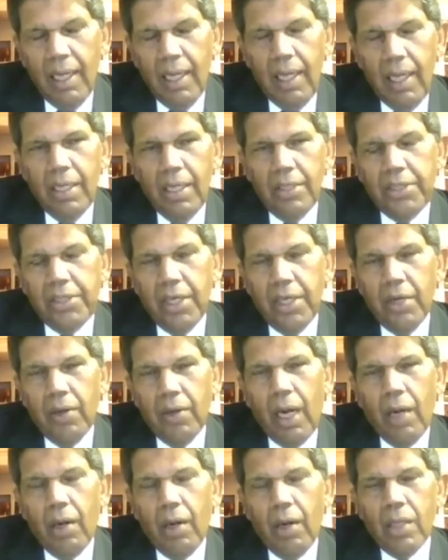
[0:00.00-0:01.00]
there
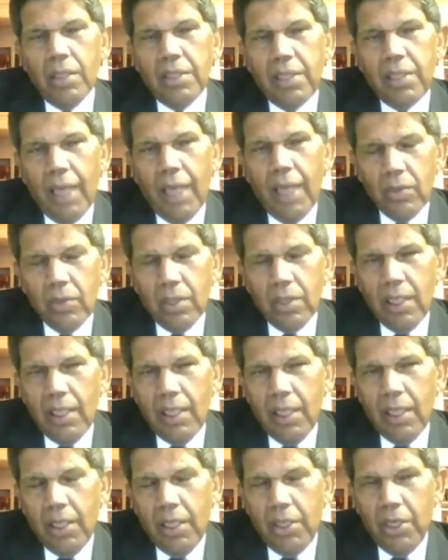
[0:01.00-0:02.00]
are
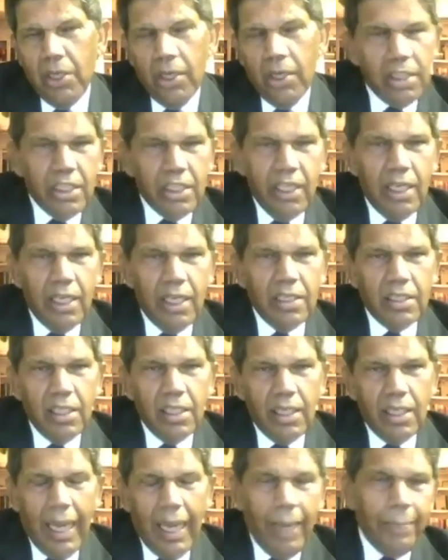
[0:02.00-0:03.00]
undoubtedly good things
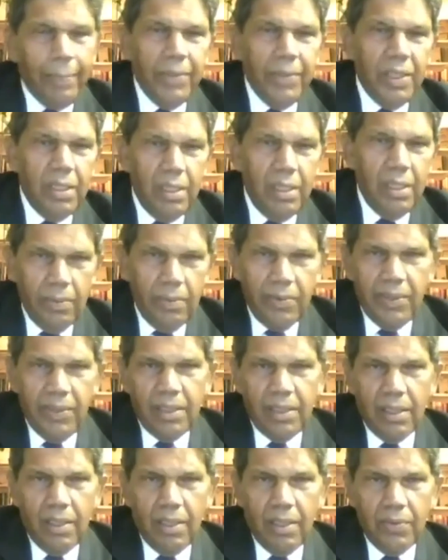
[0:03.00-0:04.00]
that happen in the Human
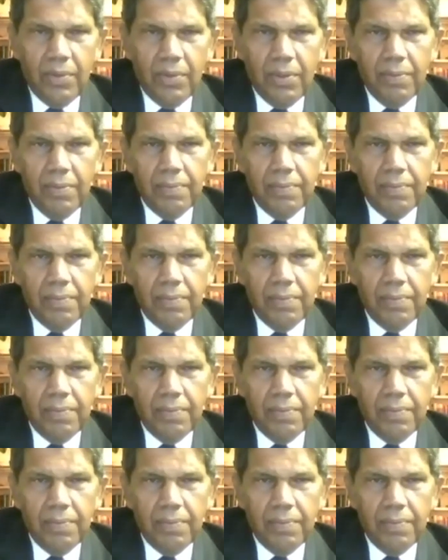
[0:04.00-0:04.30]
Rights Council.